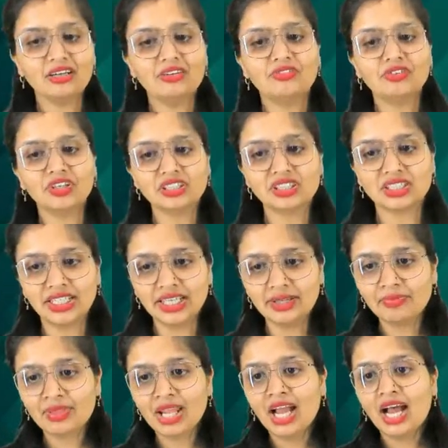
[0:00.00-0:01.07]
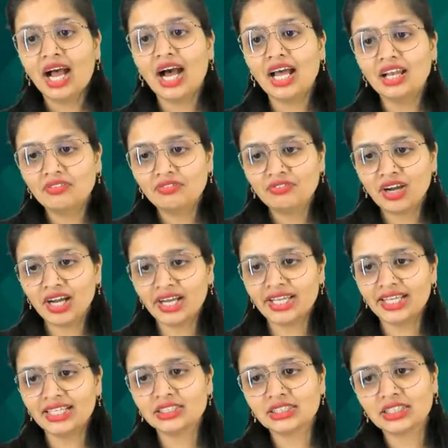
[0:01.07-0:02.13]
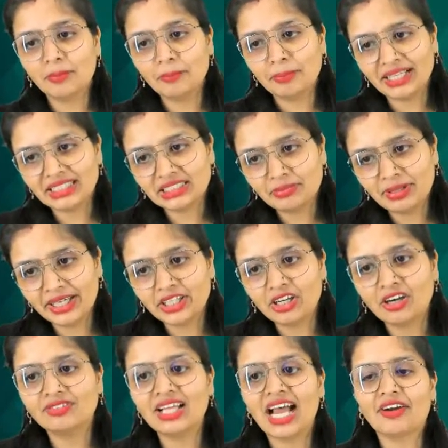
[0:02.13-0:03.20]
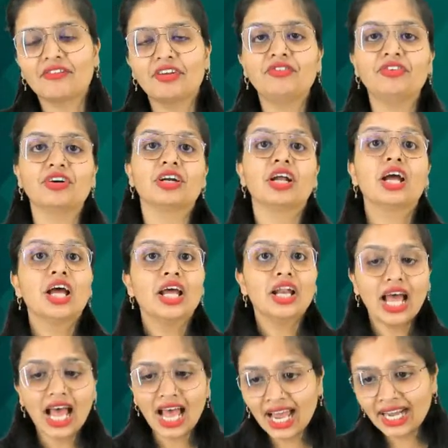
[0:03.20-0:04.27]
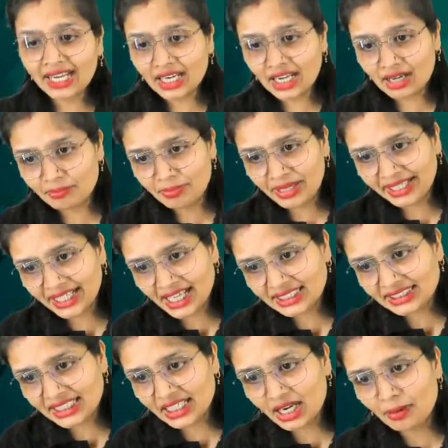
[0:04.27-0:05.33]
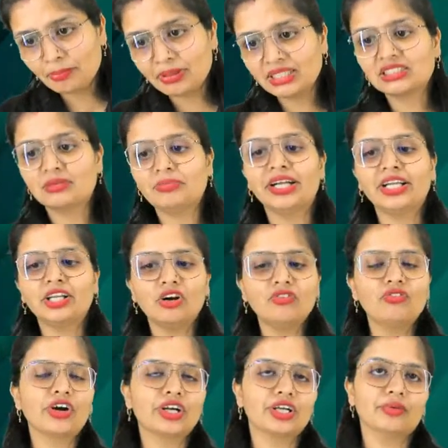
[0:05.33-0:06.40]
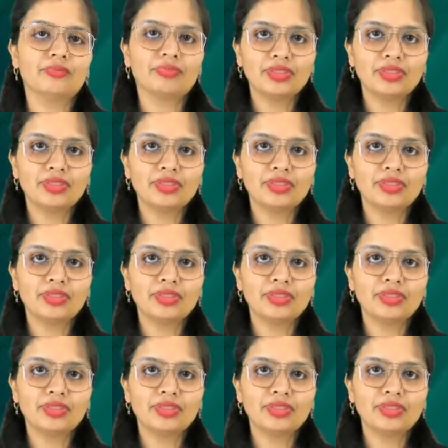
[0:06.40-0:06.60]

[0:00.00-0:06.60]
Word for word: Firstly, alpha is compressibility of the aquifer and beta is the compressibility of water.